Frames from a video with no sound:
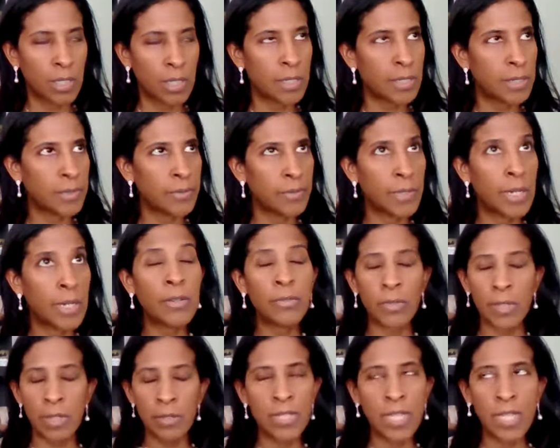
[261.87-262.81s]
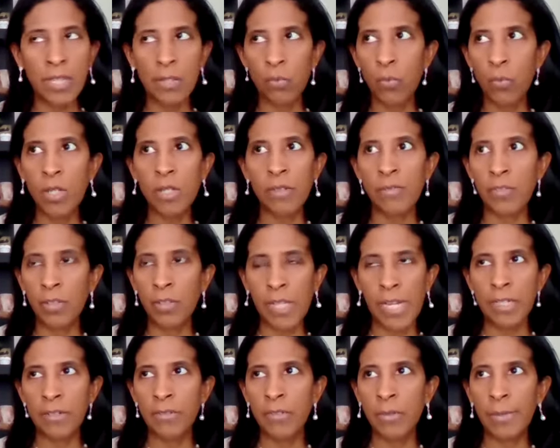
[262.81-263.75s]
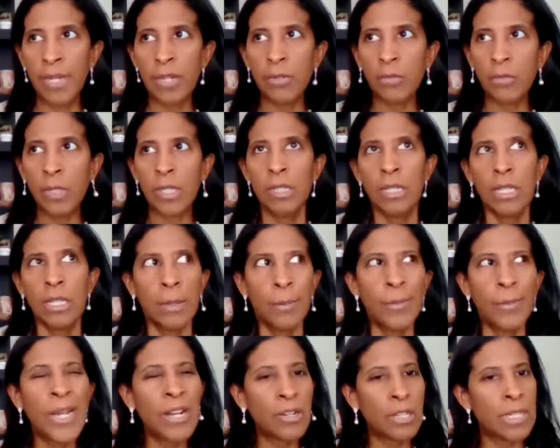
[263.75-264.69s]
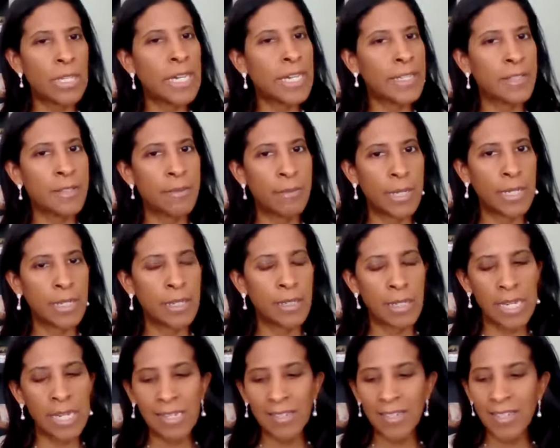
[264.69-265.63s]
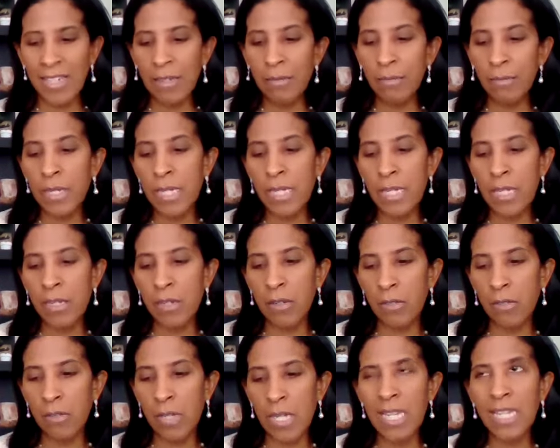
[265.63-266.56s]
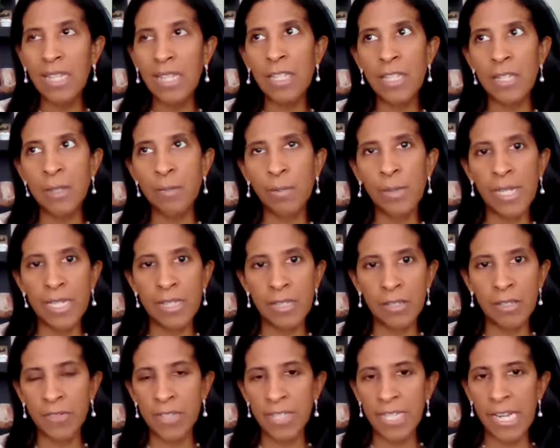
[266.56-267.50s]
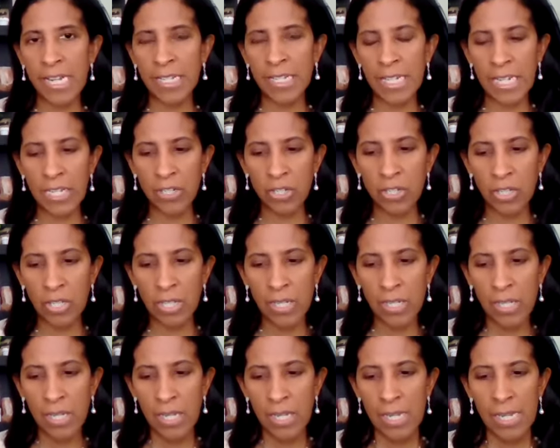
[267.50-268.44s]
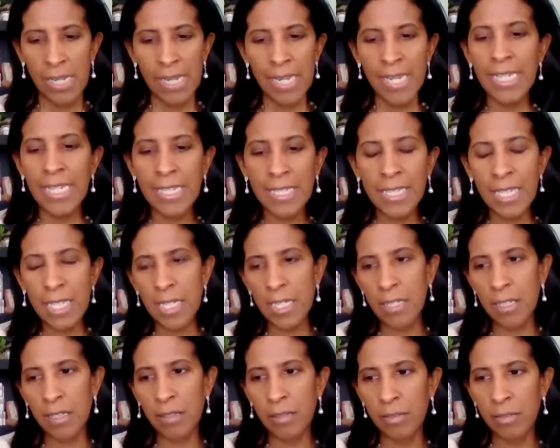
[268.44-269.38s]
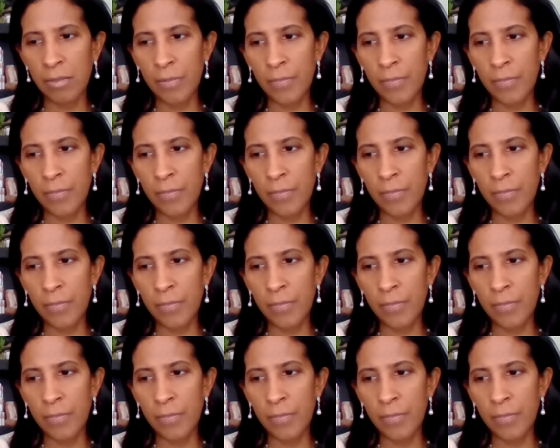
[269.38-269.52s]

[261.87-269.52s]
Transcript: I'll say the word for lack of a better one, paralyze me and keep me in this place of stagnation. And it didn't